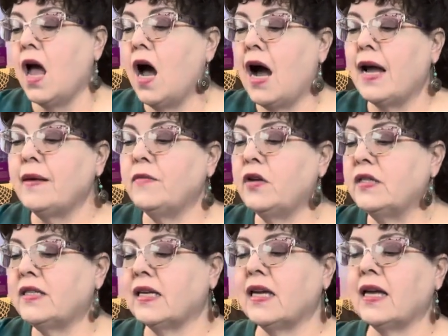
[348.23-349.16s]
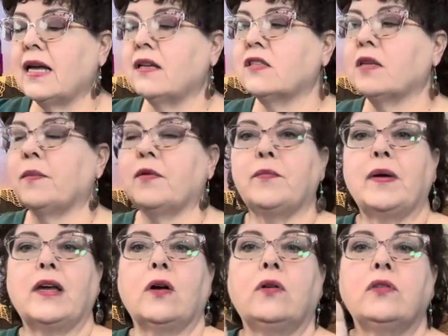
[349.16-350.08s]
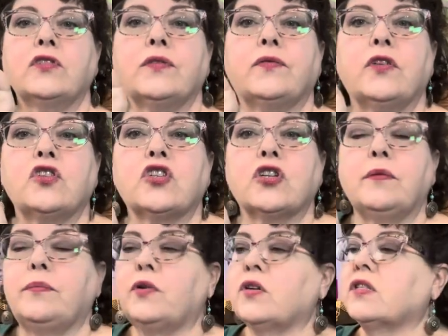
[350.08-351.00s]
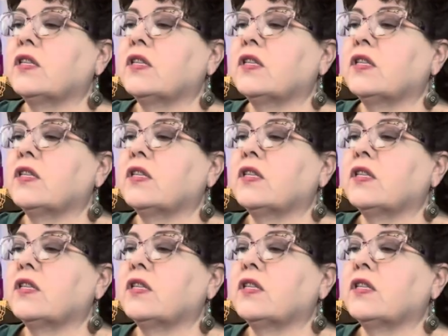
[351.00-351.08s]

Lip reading: I'm digging out some of my old devotional books.